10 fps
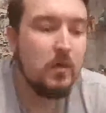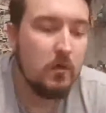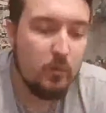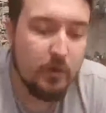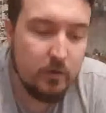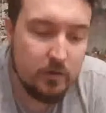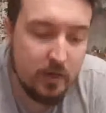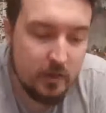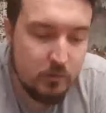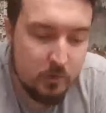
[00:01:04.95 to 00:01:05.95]
We'll use
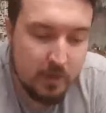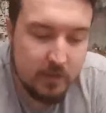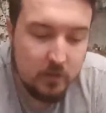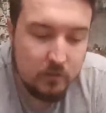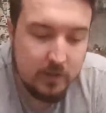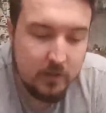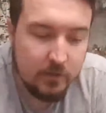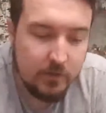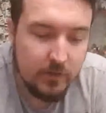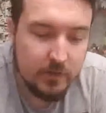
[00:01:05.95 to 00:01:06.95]
those. We played Gauntlet on
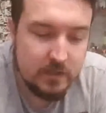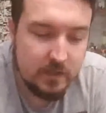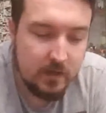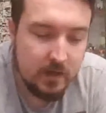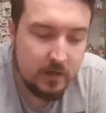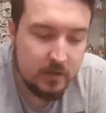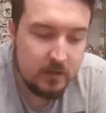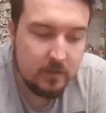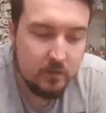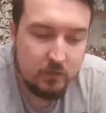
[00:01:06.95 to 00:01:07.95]
a Thursday night,
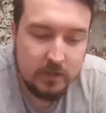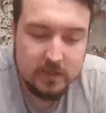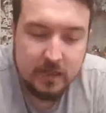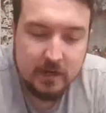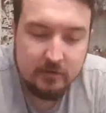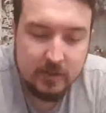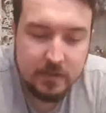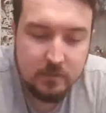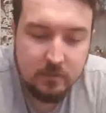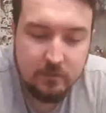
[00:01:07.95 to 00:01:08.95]
Gauntlet Slayer
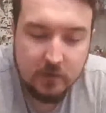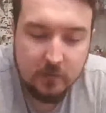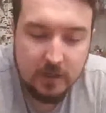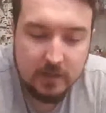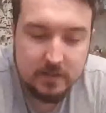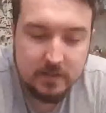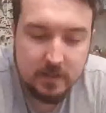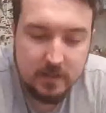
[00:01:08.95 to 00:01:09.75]
edition with a few mates,